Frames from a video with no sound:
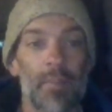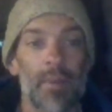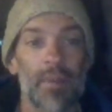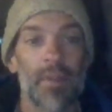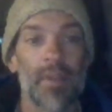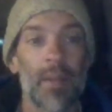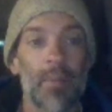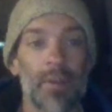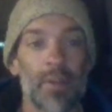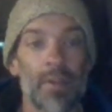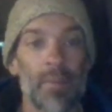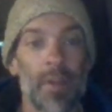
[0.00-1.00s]
statement
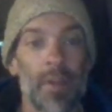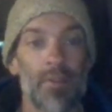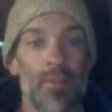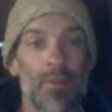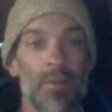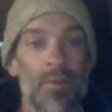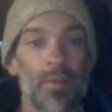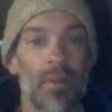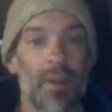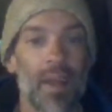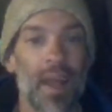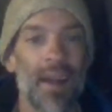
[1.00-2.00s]
to Space News.
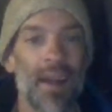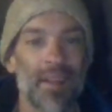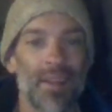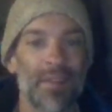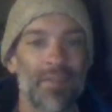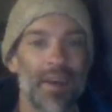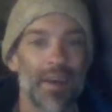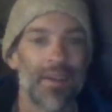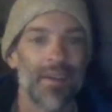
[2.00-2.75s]
God, I love that.